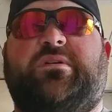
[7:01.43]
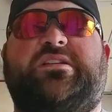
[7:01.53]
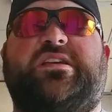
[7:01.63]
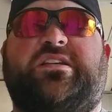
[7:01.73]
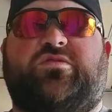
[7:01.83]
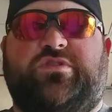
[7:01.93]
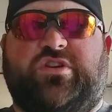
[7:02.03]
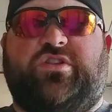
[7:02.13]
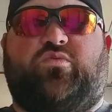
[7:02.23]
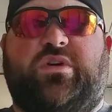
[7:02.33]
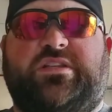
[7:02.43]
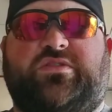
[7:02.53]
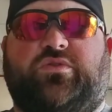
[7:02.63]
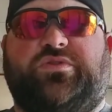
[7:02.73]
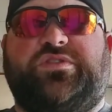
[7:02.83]
accessories on the
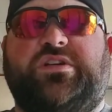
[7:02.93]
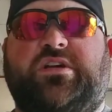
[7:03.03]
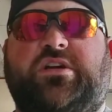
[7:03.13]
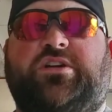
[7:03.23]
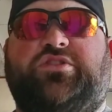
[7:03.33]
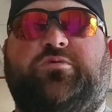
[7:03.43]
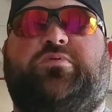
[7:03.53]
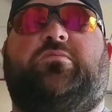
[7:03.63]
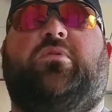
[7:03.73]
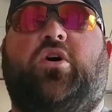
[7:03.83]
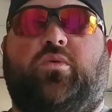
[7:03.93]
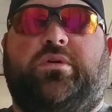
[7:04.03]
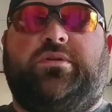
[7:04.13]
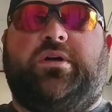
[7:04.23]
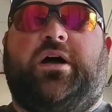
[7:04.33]
rentals to promote
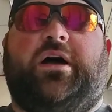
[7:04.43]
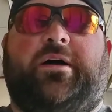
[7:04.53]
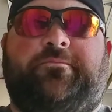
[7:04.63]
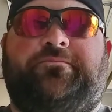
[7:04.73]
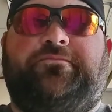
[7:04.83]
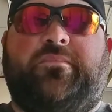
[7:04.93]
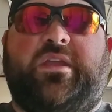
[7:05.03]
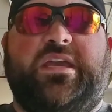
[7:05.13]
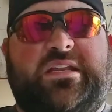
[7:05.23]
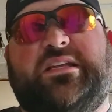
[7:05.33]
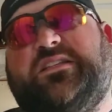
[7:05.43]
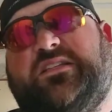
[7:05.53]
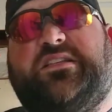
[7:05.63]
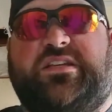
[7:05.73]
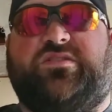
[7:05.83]
Indians
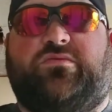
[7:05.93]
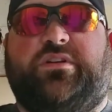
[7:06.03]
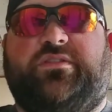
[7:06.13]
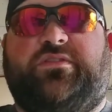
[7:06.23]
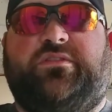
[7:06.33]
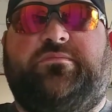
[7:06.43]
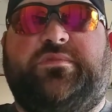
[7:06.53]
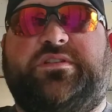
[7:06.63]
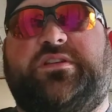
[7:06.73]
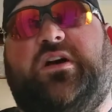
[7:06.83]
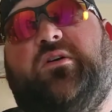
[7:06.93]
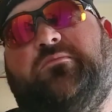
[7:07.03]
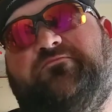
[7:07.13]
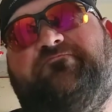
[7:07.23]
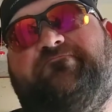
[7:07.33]
accessories. So,
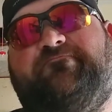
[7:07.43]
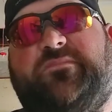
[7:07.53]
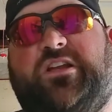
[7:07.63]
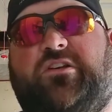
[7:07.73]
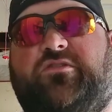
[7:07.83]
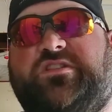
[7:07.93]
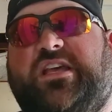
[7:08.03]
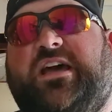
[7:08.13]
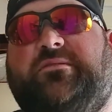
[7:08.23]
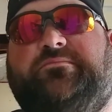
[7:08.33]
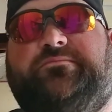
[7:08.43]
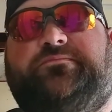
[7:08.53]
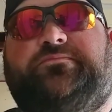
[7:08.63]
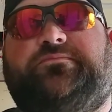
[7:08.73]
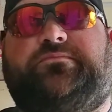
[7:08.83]
there's that.
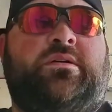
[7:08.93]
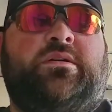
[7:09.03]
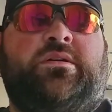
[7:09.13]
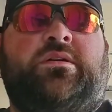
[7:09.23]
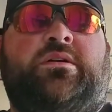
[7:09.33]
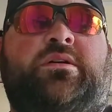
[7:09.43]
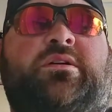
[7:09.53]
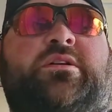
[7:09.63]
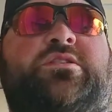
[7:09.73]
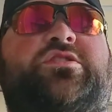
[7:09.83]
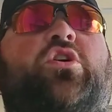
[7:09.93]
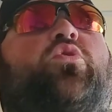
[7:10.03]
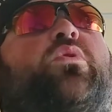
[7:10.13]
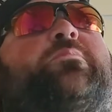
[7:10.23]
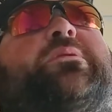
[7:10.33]
So
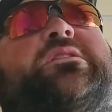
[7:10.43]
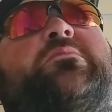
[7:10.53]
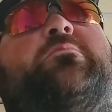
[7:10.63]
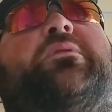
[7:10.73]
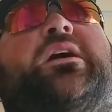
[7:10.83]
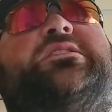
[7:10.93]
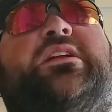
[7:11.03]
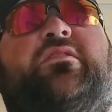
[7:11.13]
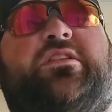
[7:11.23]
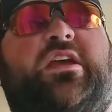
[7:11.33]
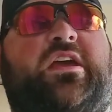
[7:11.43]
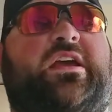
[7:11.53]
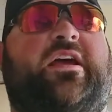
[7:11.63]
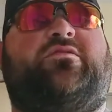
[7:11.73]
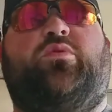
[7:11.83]
we picked up the bikes and everything,
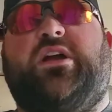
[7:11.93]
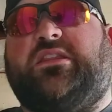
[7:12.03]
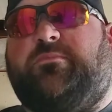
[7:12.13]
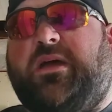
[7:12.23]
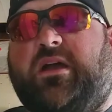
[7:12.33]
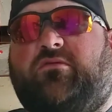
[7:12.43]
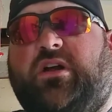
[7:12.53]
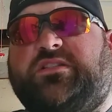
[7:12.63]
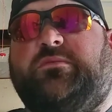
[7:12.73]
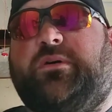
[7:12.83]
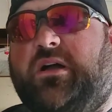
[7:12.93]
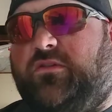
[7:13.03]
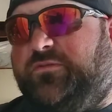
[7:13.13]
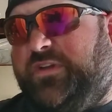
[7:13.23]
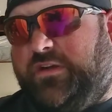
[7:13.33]
and after we got the backrest
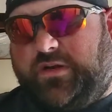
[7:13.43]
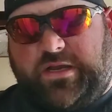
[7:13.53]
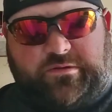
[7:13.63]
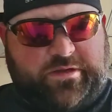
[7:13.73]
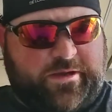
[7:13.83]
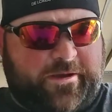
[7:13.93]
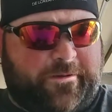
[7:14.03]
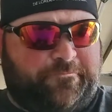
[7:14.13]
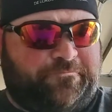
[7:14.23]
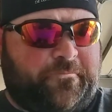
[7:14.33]
debacle figured out,